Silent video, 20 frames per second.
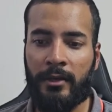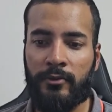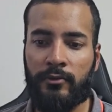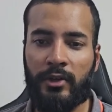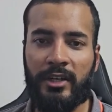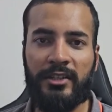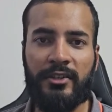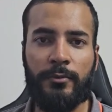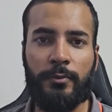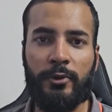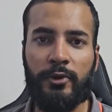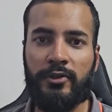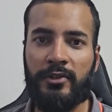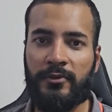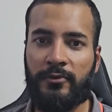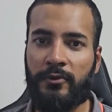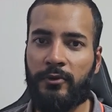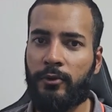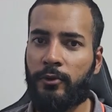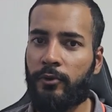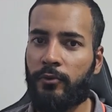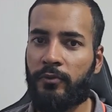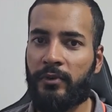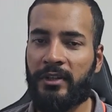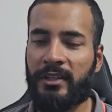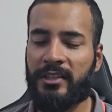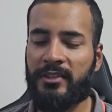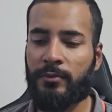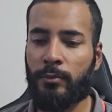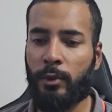So I suppose if you go
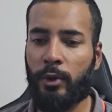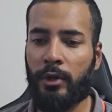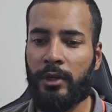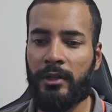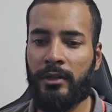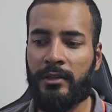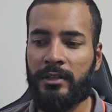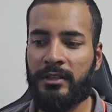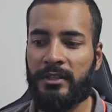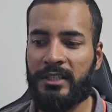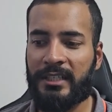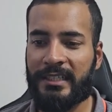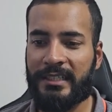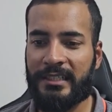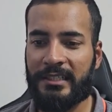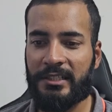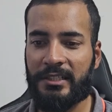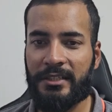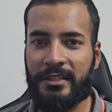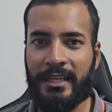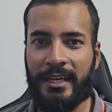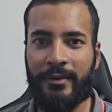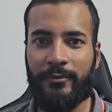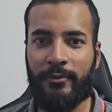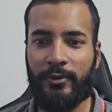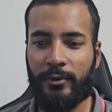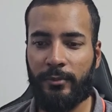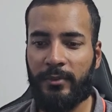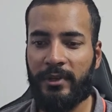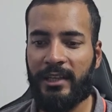with the small, the generation time
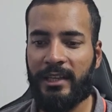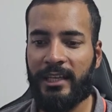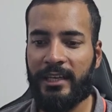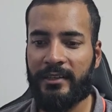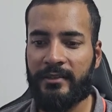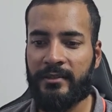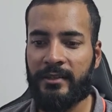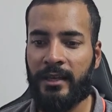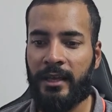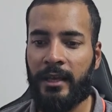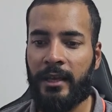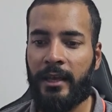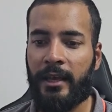would be less.